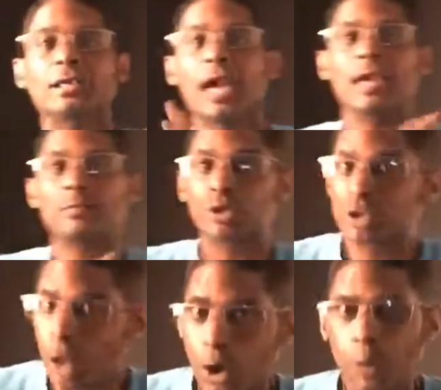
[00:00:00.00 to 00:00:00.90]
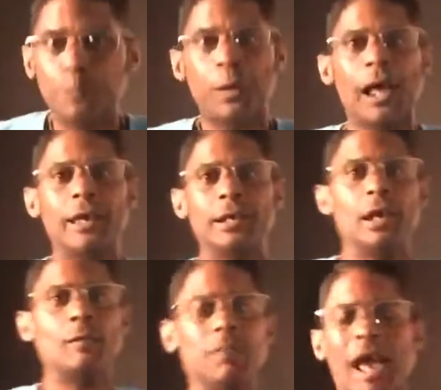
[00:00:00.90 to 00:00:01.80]
I am so fired
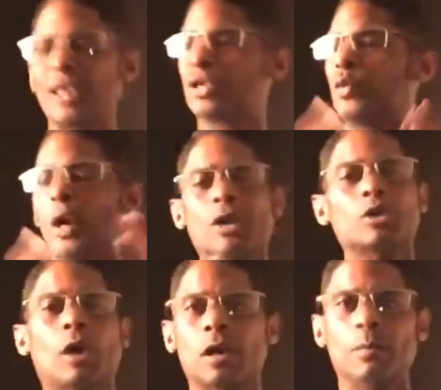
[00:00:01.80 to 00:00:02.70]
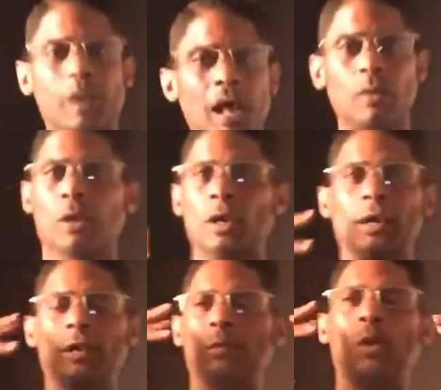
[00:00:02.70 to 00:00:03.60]
up. Guys, you want to talk about
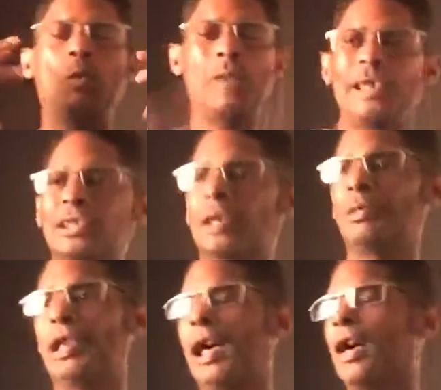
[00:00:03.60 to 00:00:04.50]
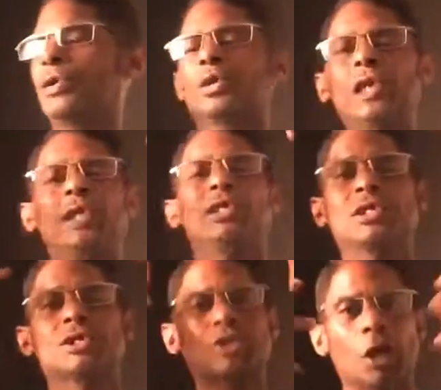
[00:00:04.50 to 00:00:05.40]
momentum and how things
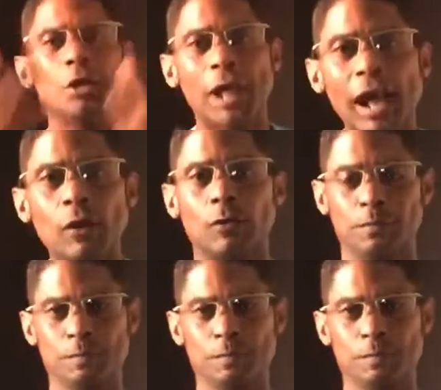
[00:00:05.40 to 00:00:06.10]
just turn out.